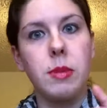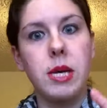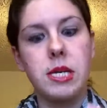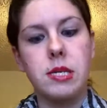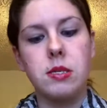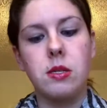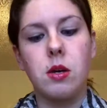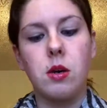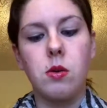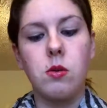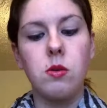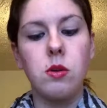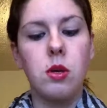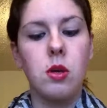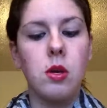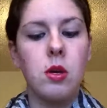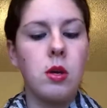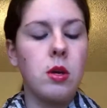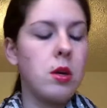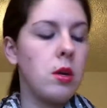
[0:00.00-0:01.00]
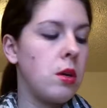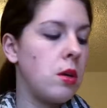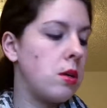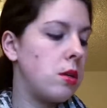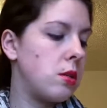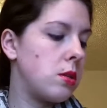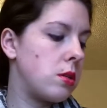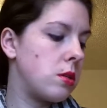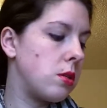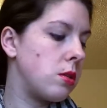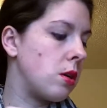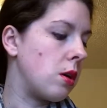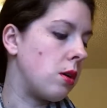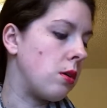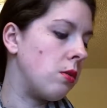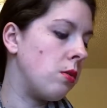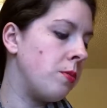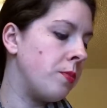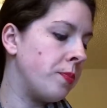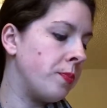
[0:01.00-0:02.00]
the base coat,
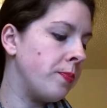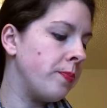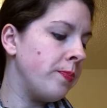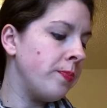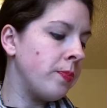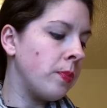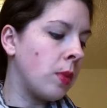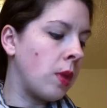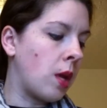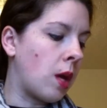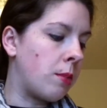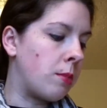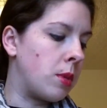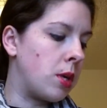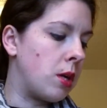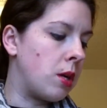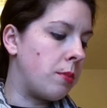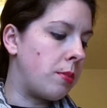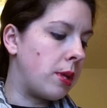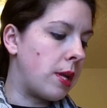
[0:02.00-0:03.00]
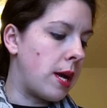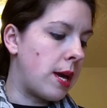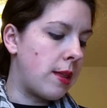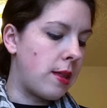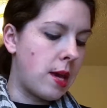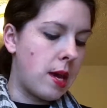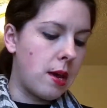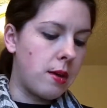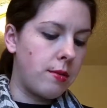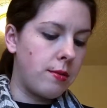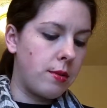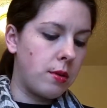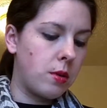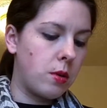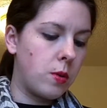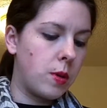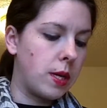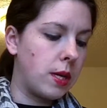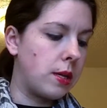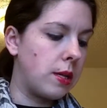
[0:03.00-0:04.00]
so I'm going to apply that
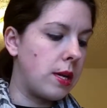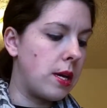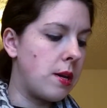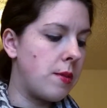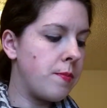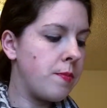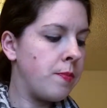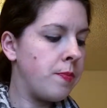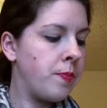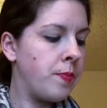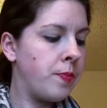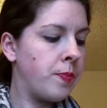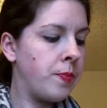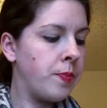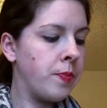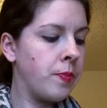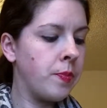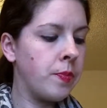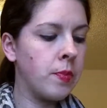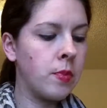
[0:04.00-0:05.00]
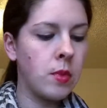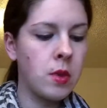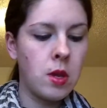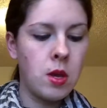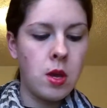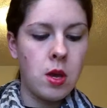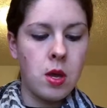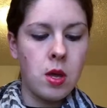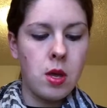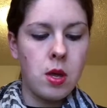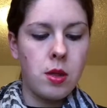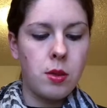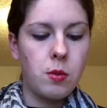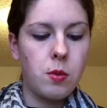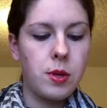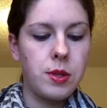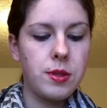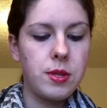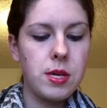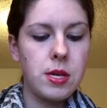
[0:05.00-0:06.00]
quickly. The
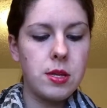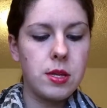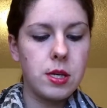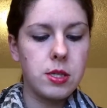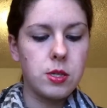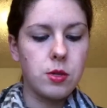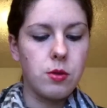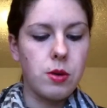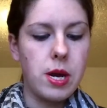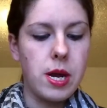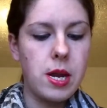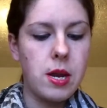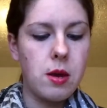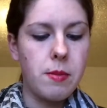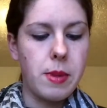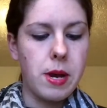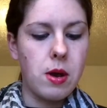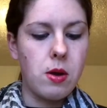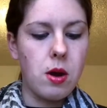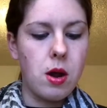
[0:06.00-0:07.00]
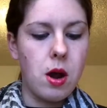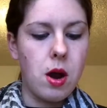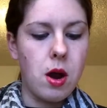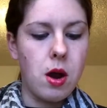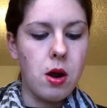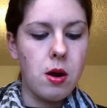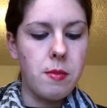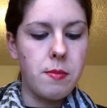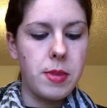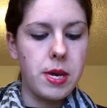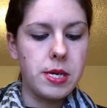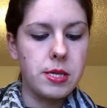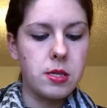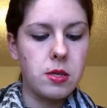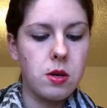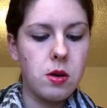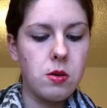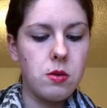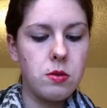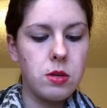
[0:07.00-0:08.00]
one thing that's great about our
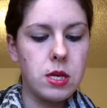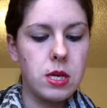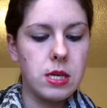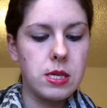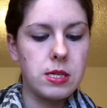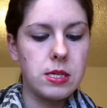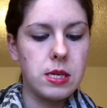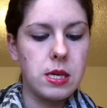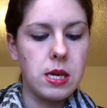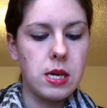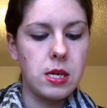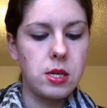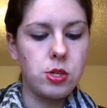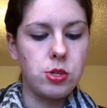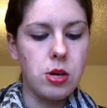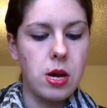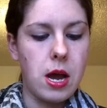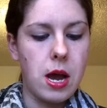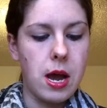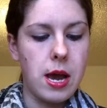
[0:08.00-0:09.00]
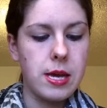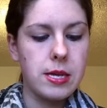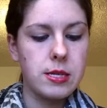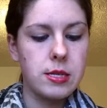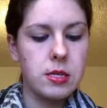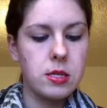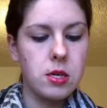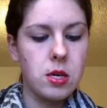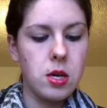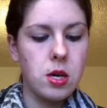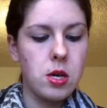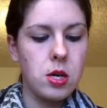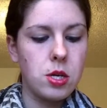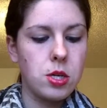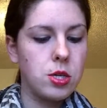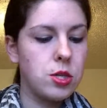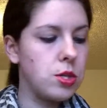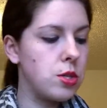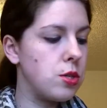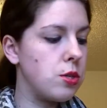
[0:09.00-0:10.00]
base coat is it dries
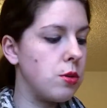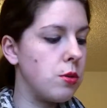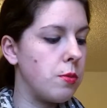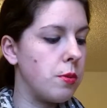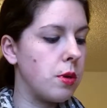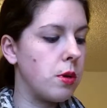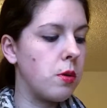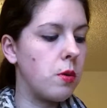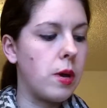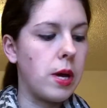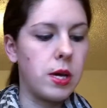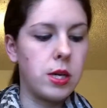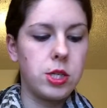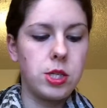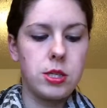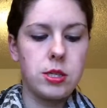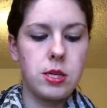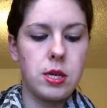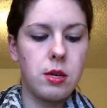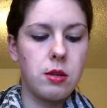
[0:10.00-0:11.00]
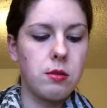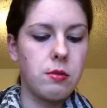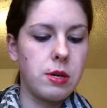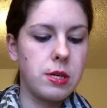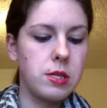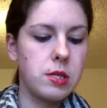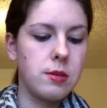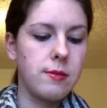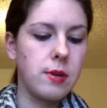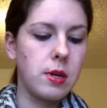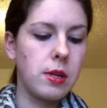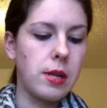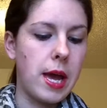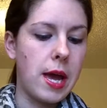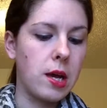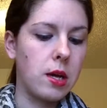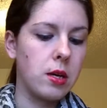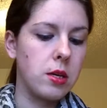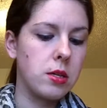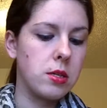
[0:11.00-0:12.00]
super quick, just like the rest of our
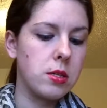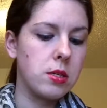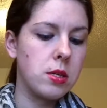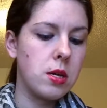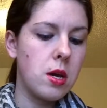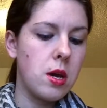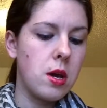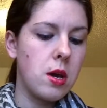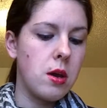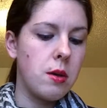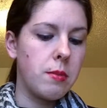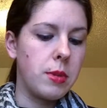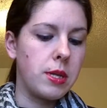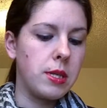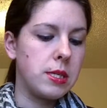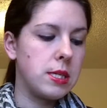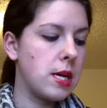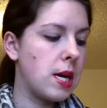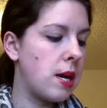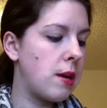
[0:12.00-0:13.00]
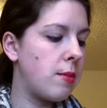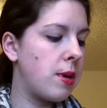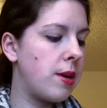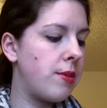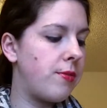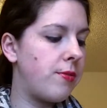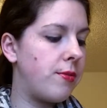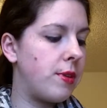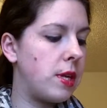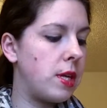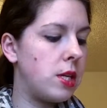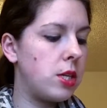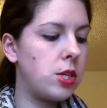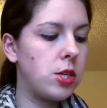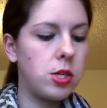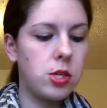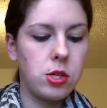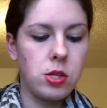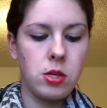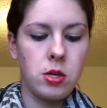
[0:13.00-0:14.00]
lacquers. By the time I
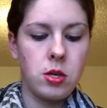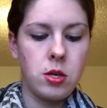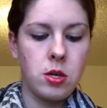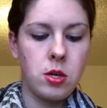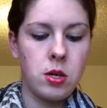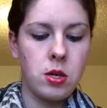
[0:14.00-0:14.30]
finish